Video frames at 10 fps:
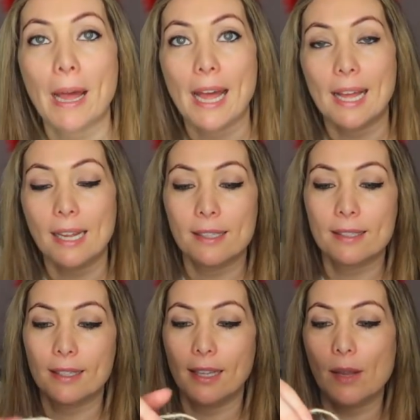Pegs.
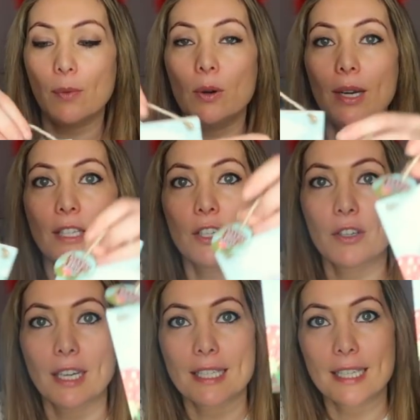And they were only
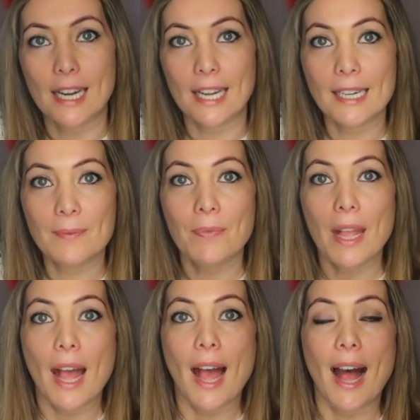£2.99.
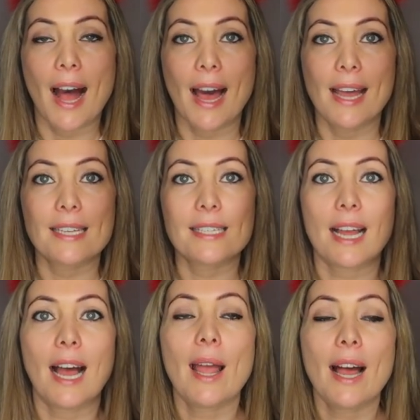And
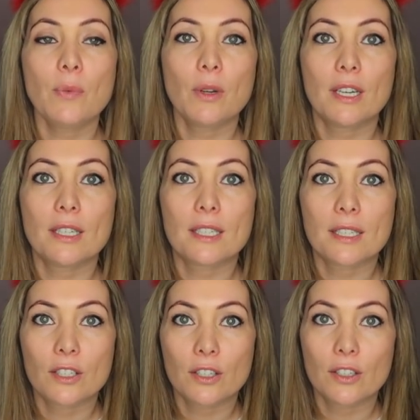I had
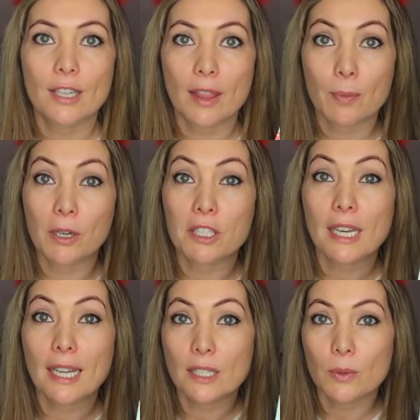wanted to get the
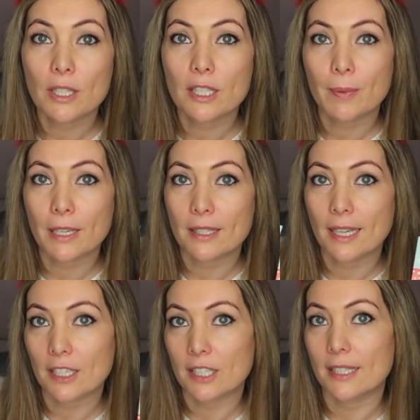personalized ones because
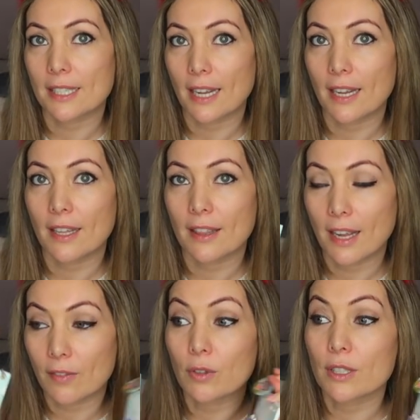they actually say, they
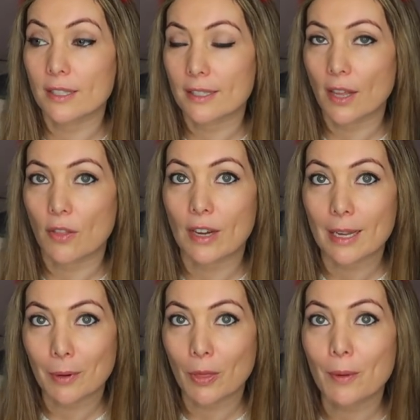have ones that say their
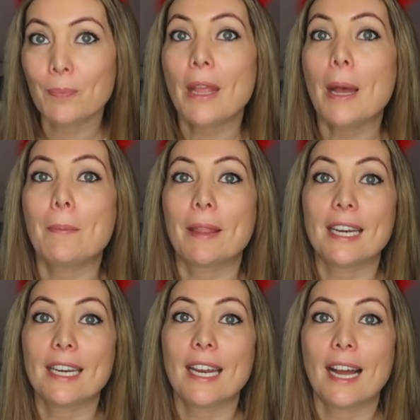name on them, but they
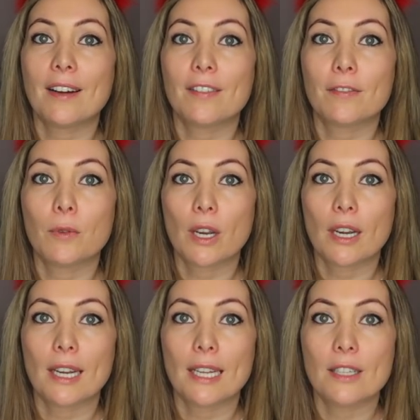didn't have
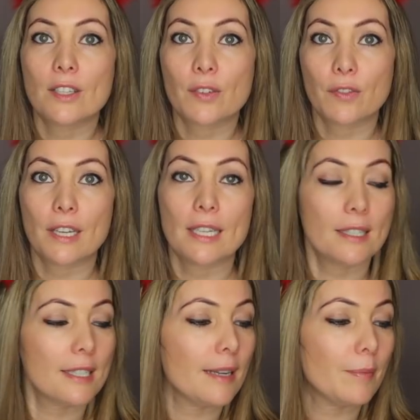one in
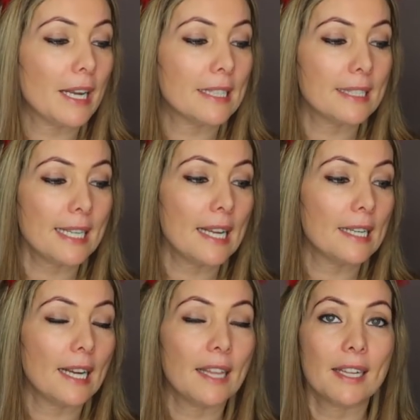Sophia's name. They had
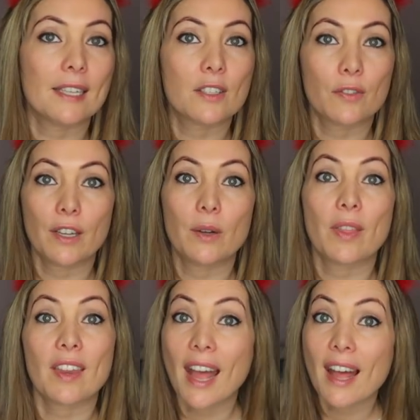Sienna and they had Sophia
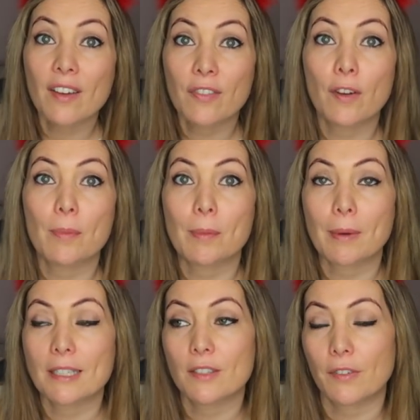with an F, but
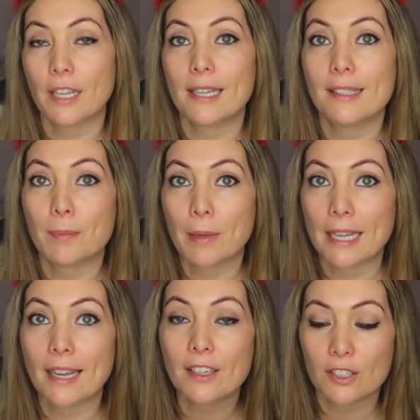my Sophia is a
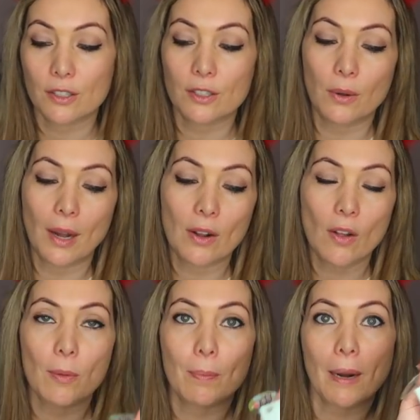PH. So I
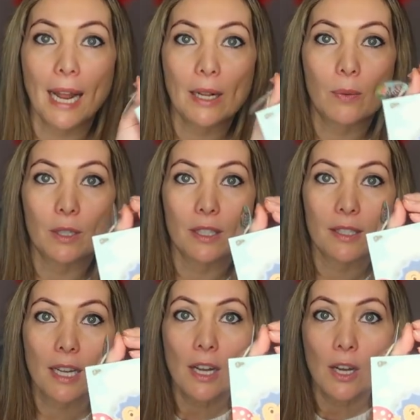got the blank
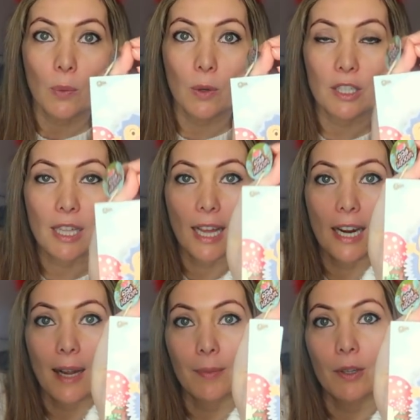ones, which
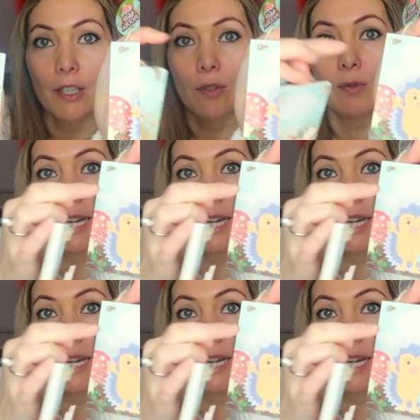then I'm going to